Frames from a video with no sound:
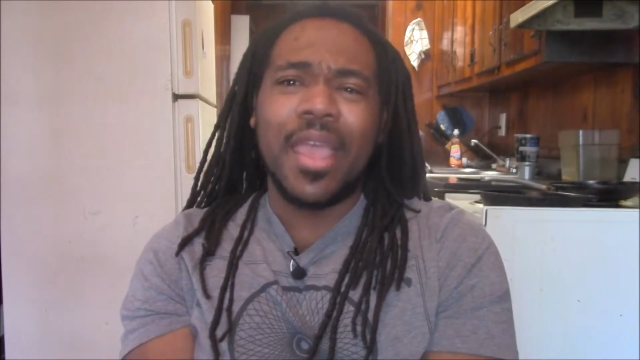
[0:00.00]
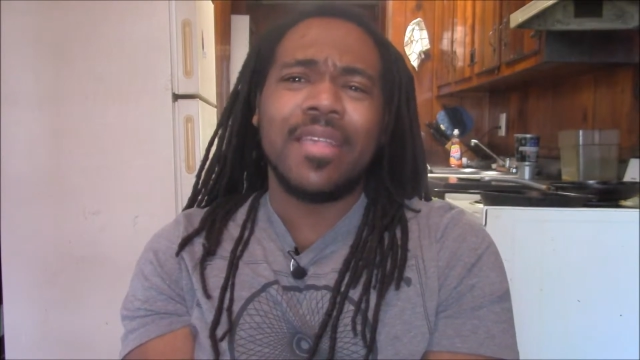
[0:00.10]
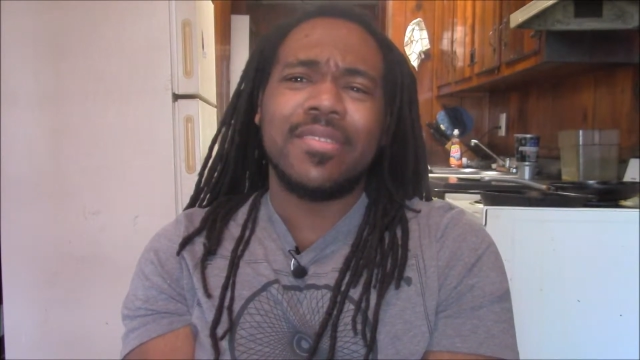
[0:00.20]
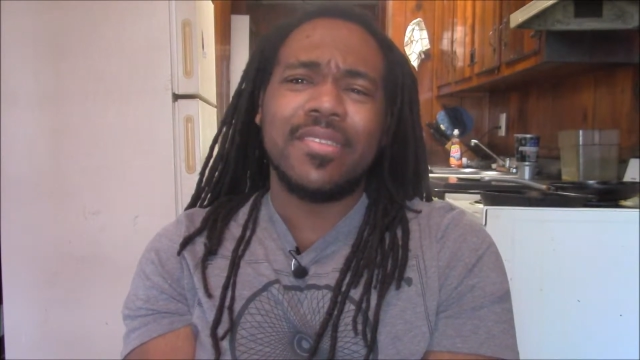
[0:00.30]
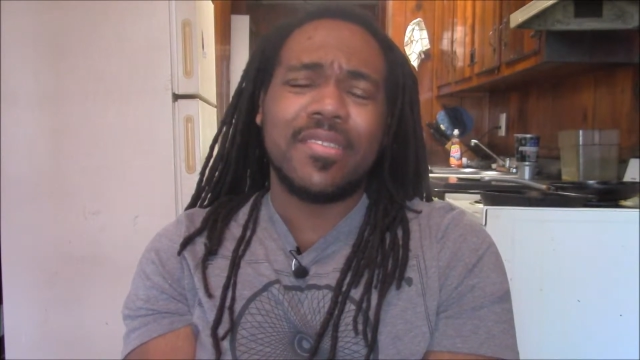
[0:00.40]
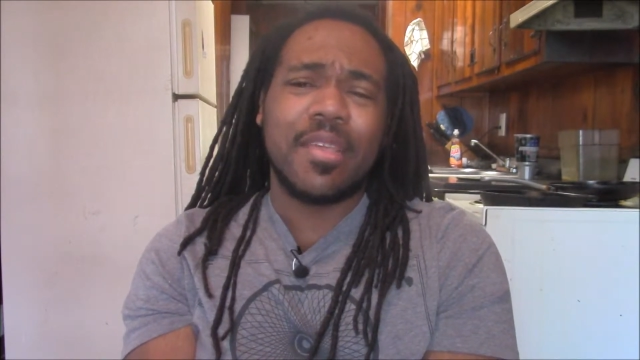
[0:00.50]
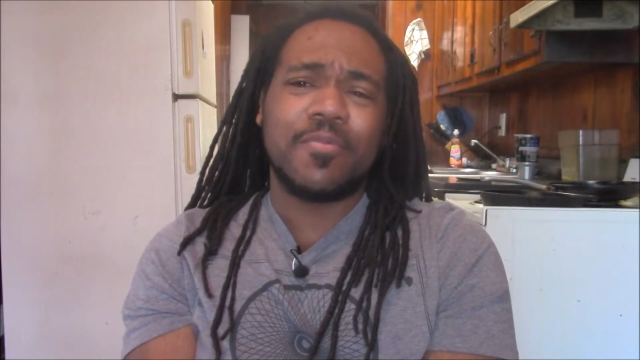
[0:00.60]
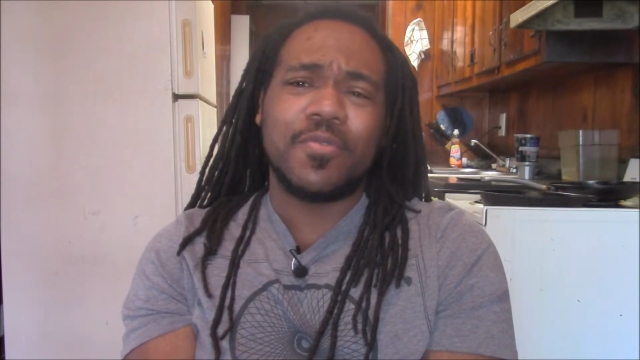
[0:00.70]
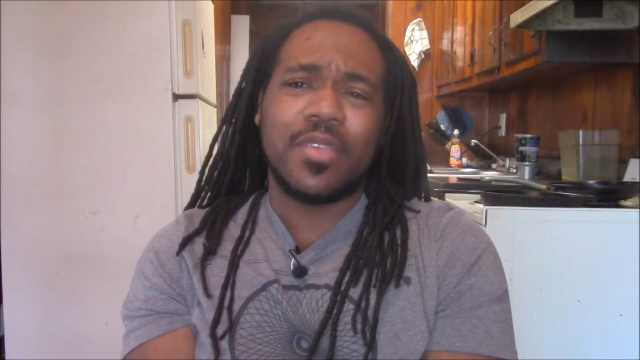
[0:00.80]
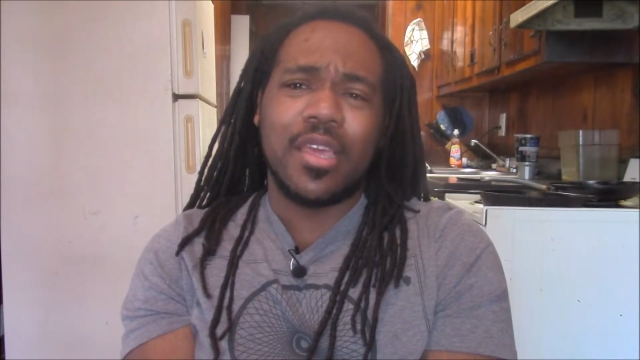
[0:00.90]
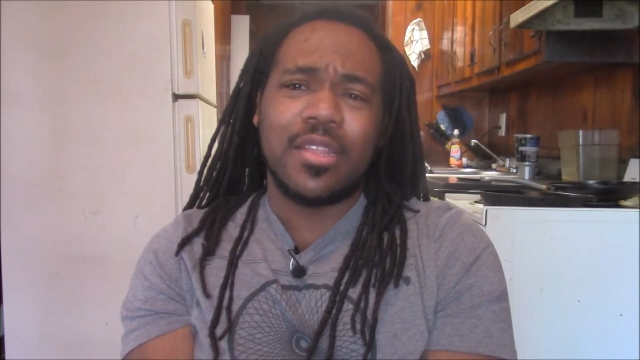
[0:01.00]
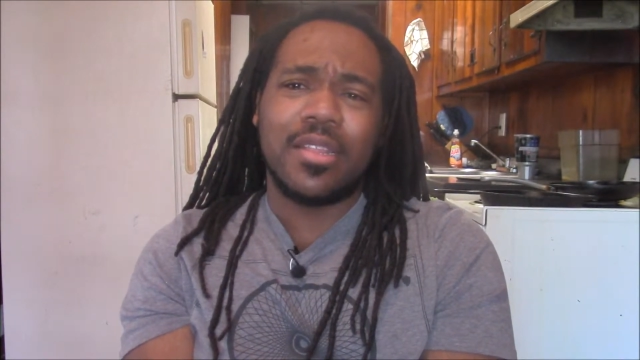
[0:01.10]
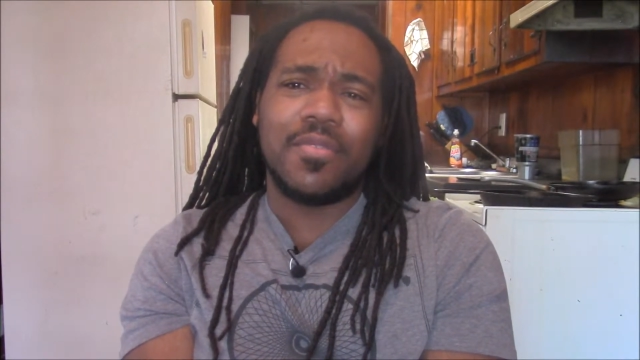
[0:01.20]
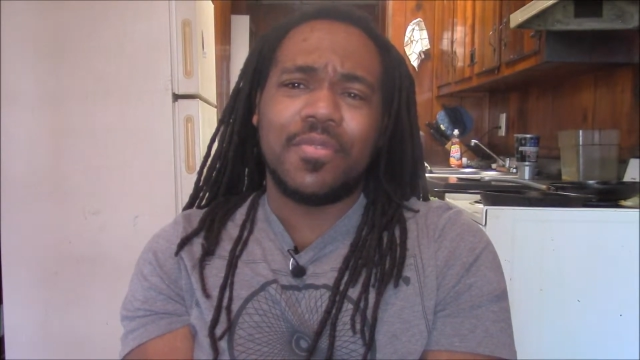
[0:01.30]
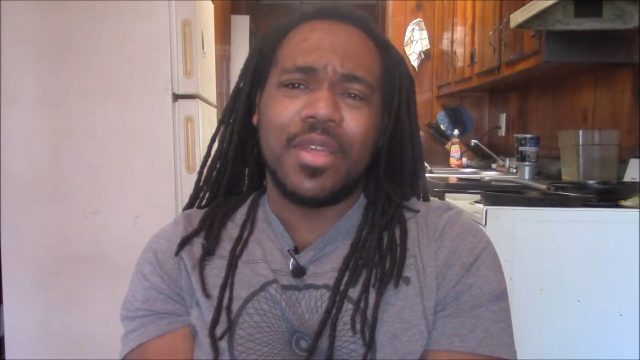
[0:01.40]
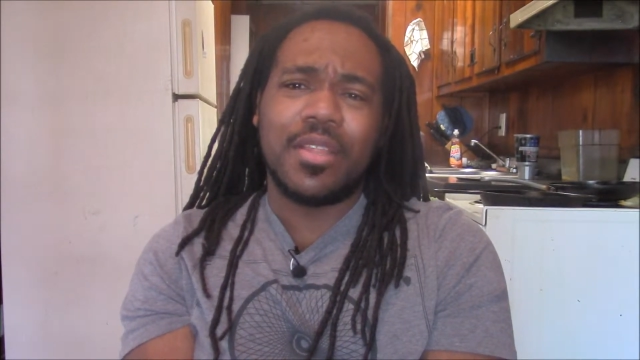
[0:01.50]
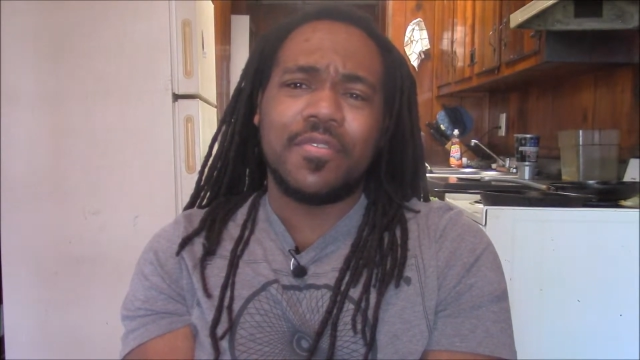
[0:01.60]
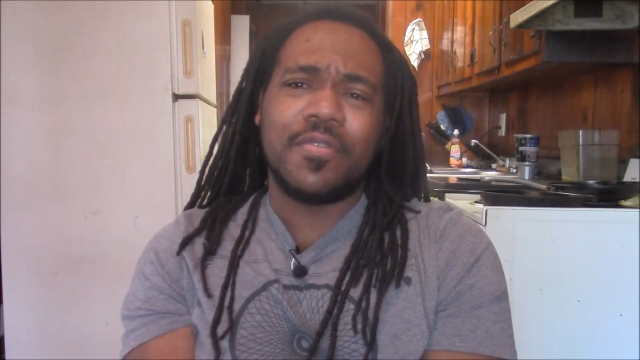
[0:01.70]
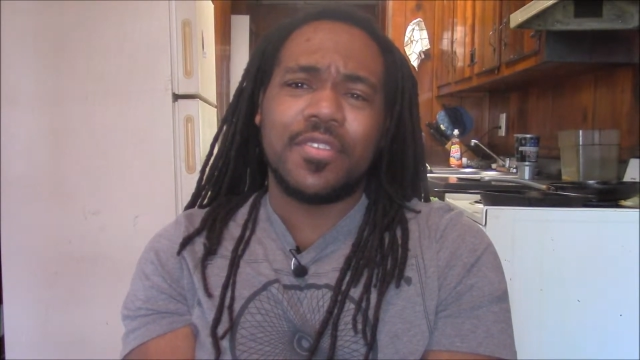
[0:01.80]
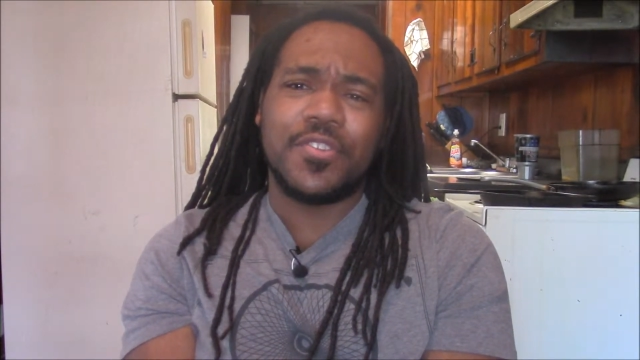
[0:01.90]
Actually, this chapter was kind of
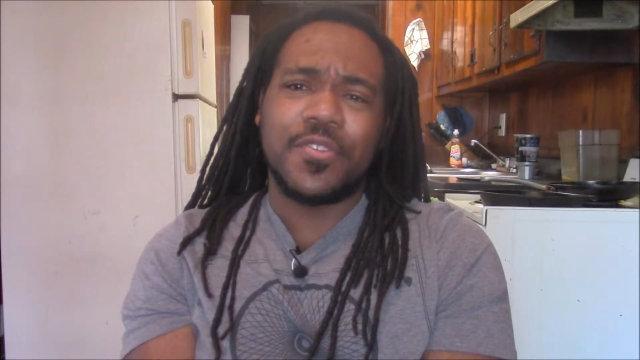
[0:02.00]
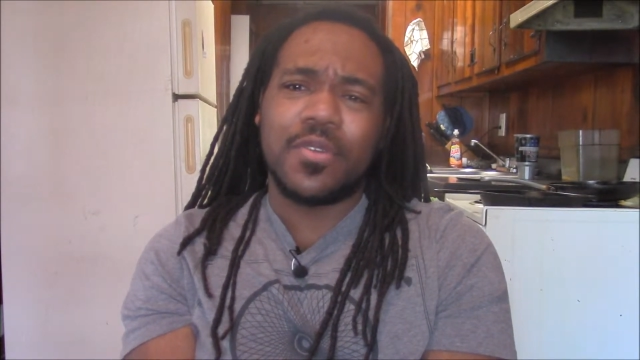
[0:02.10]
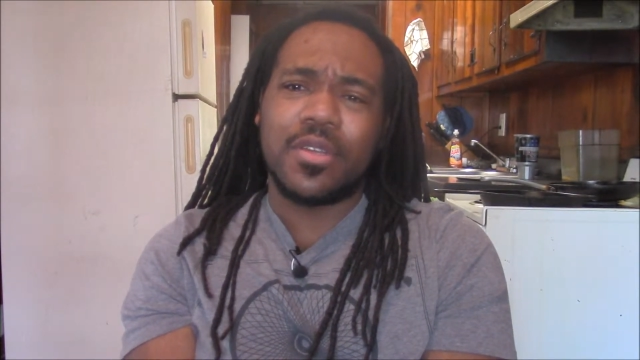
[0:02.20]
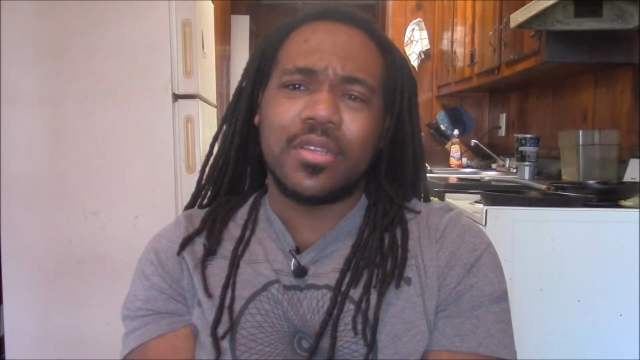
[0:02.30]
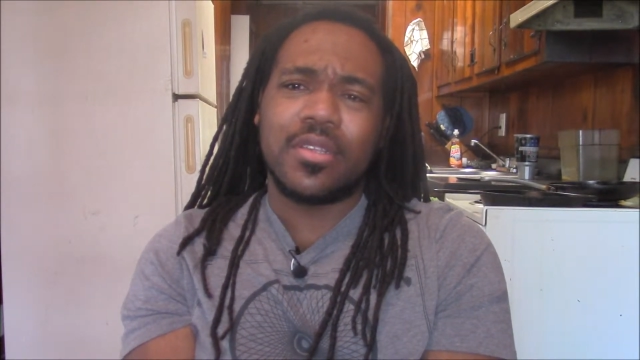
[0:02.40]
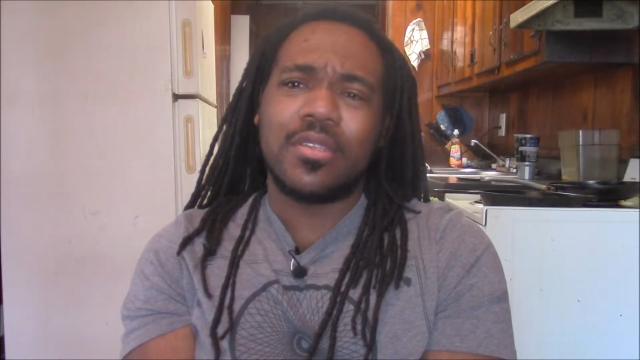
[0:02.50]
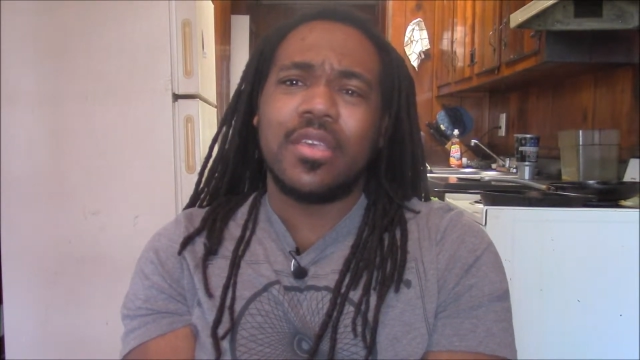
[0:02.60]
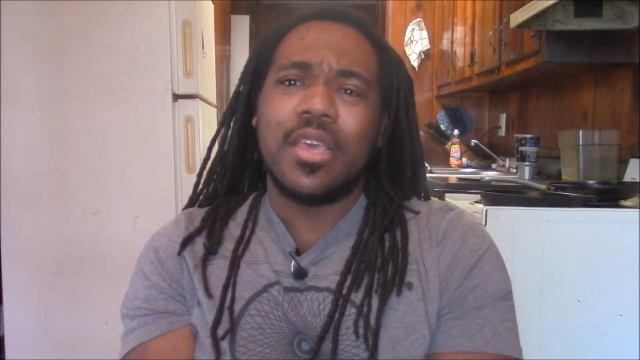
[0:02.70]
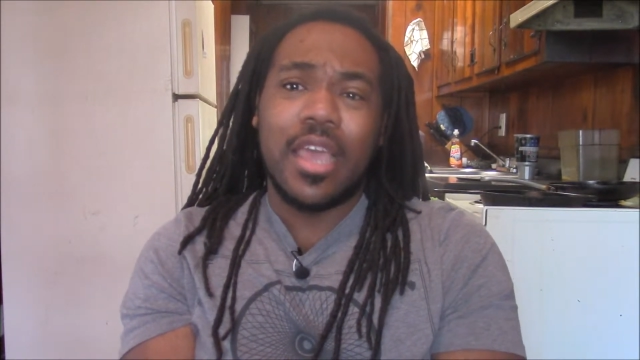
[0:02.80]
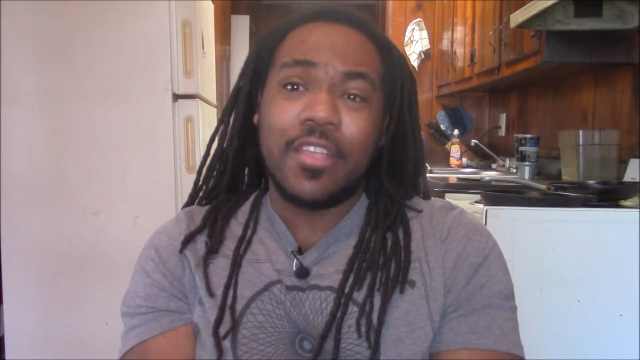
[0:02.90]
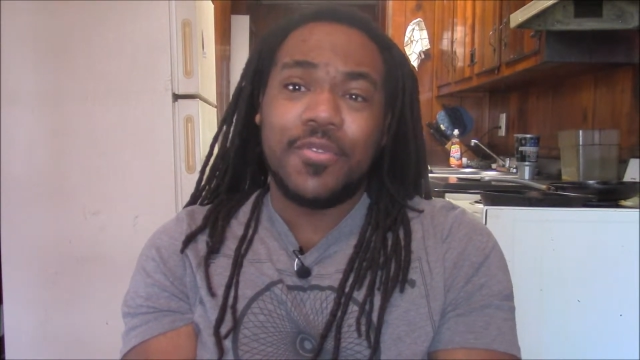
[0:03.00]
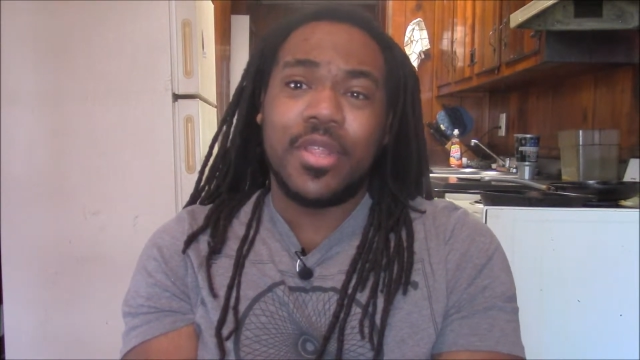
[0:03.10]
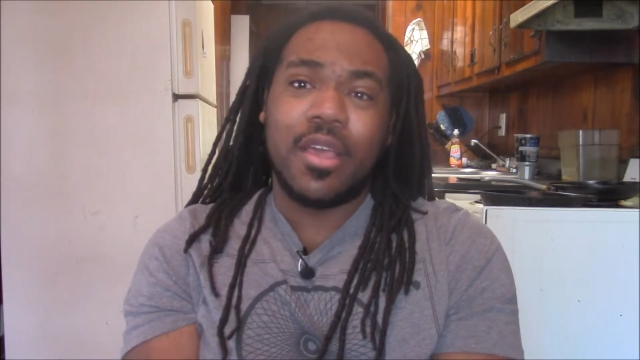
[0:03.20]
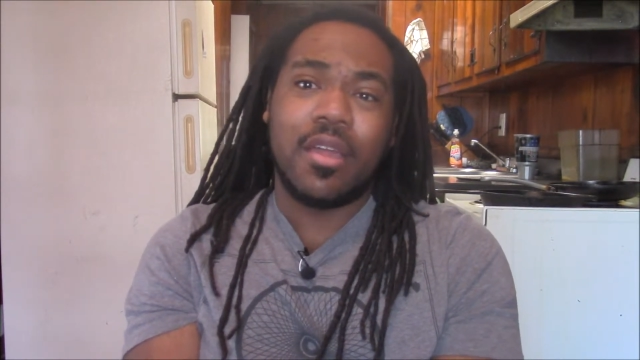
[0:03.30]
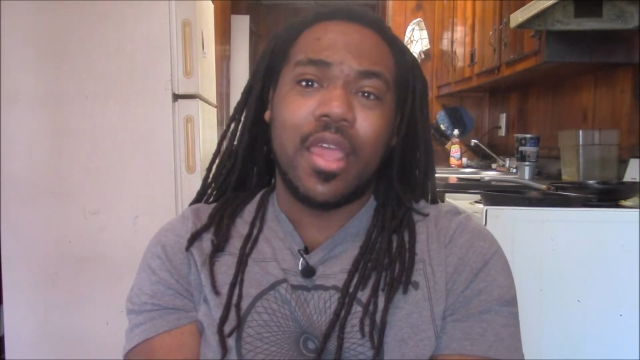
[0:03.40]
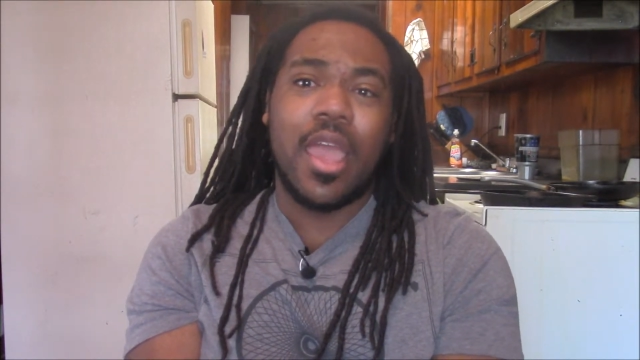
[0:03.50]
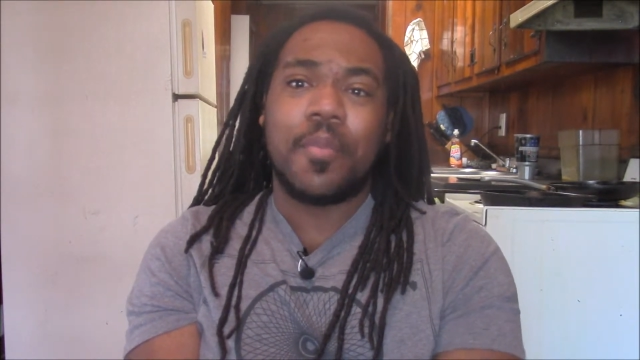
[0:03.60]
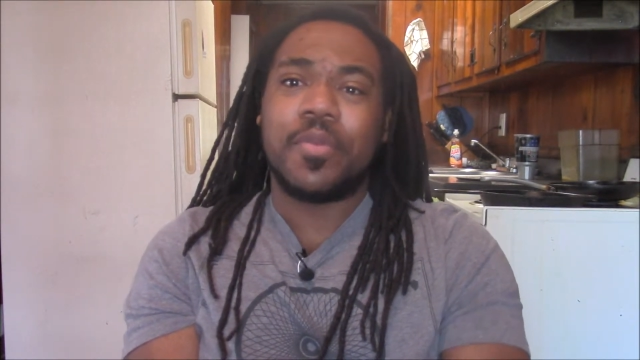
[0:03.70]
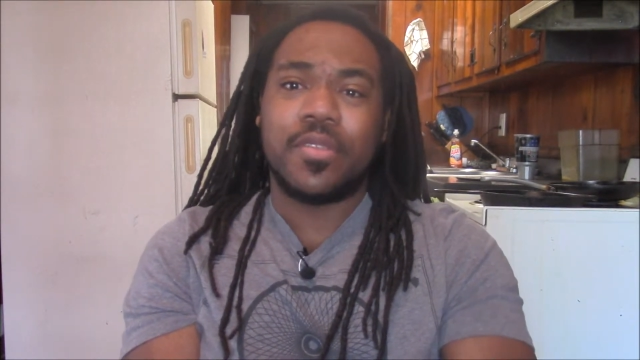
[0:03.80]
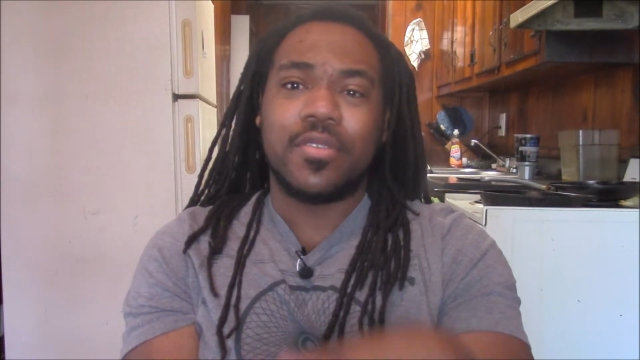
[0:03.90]
relatively short, because that's really all that
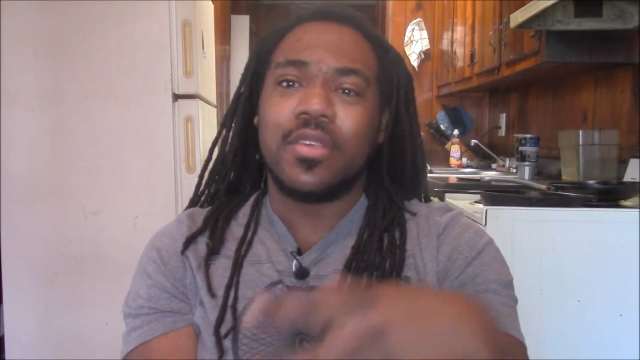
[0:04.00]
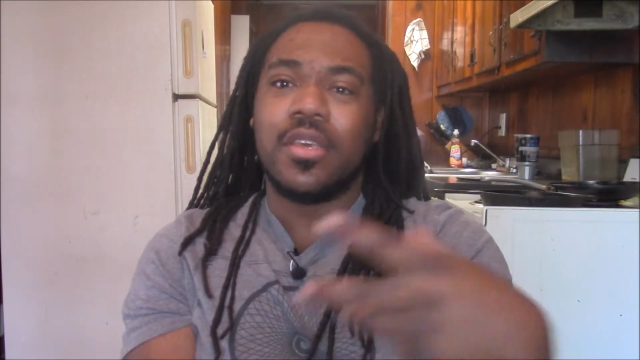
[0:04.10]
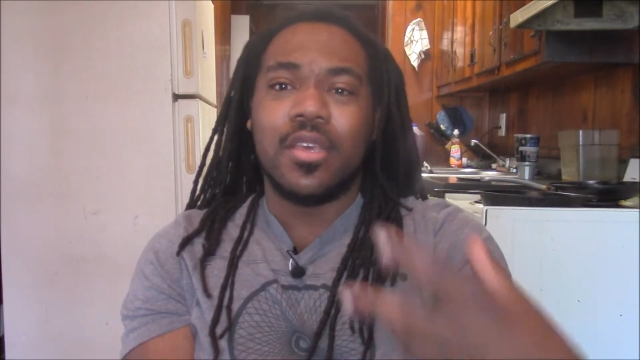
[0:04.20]
happens.